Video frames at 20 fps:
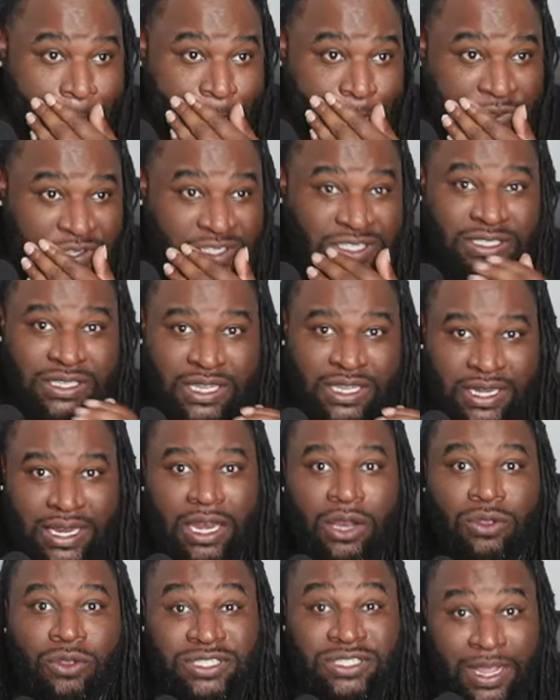this is
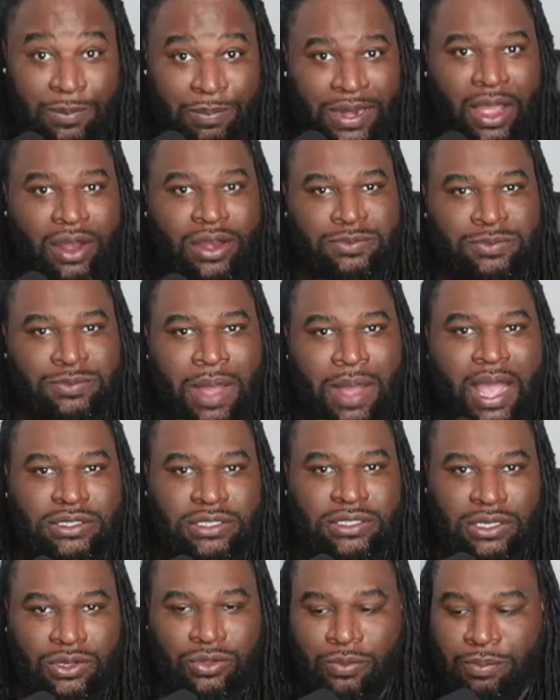Canelo stepping out his box
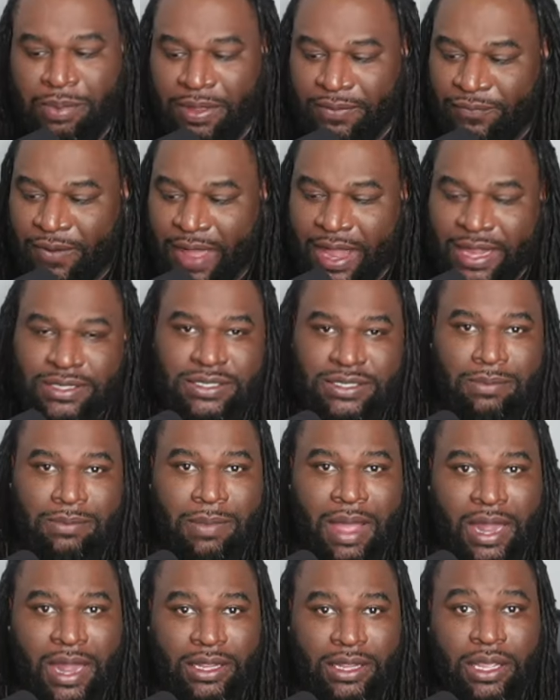a little bit, fighting
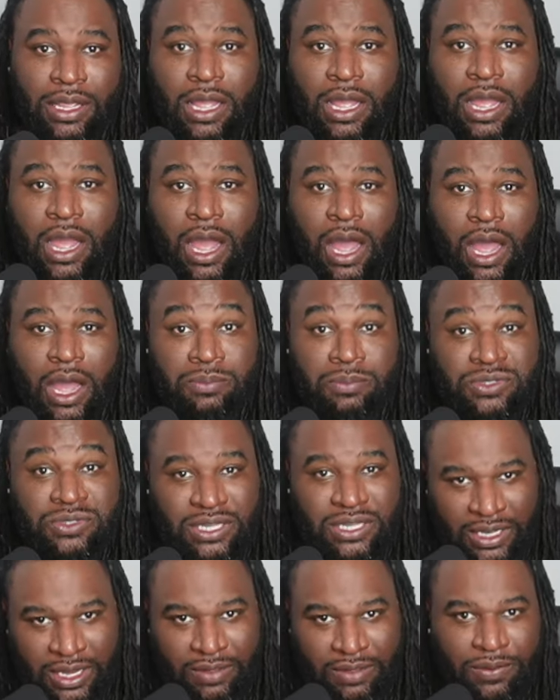somebody
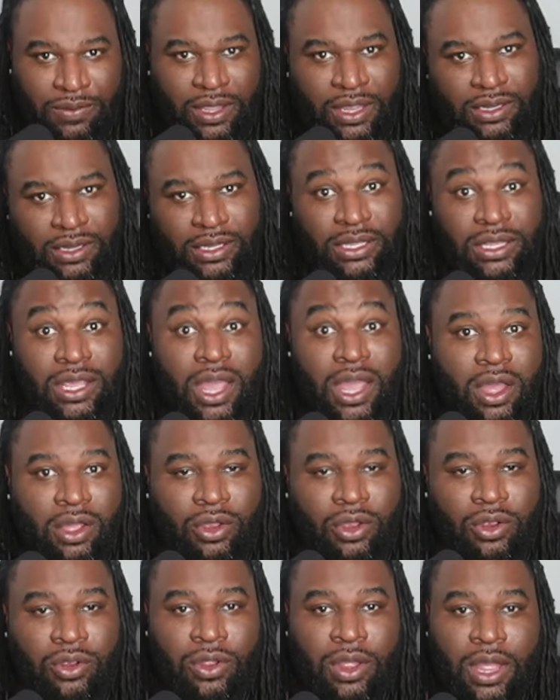significantly
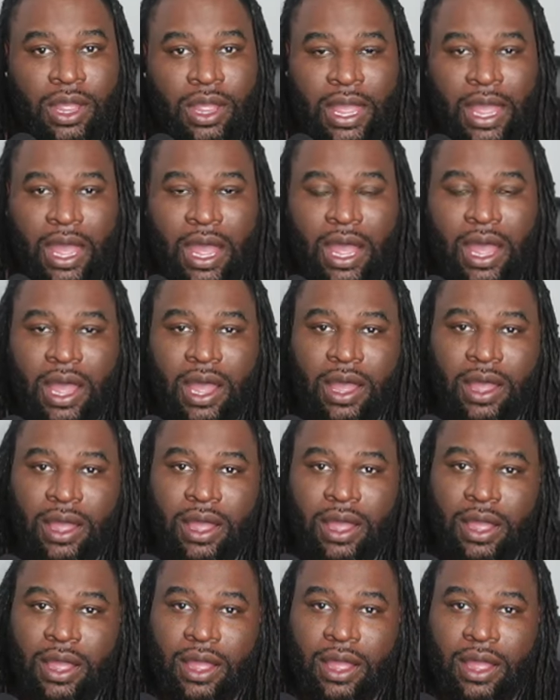younger
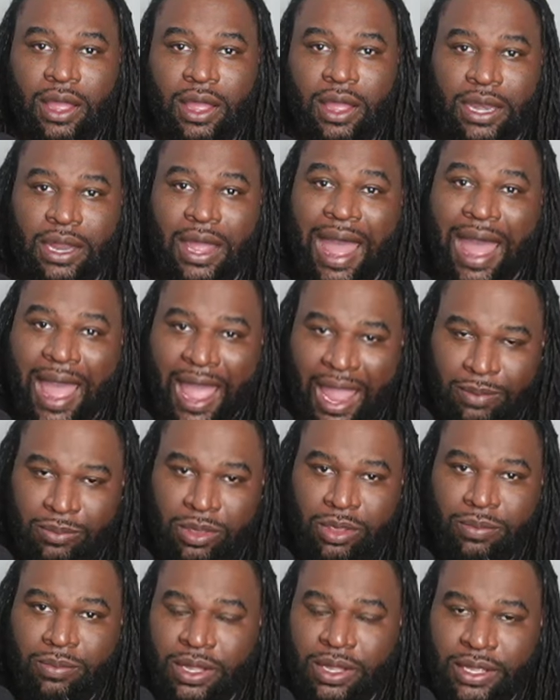in a
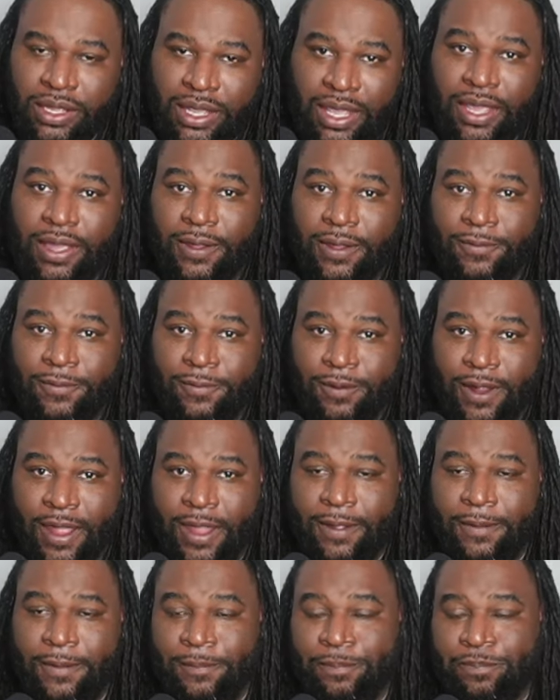Jaime Munguia, right?